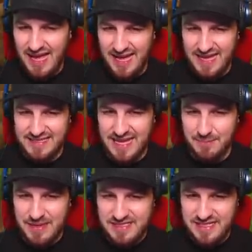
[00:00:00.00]

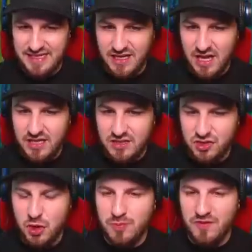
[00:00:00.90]
And basically,
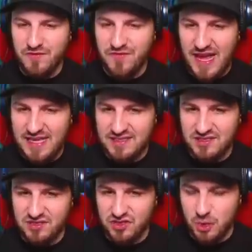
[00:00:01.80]
super fast,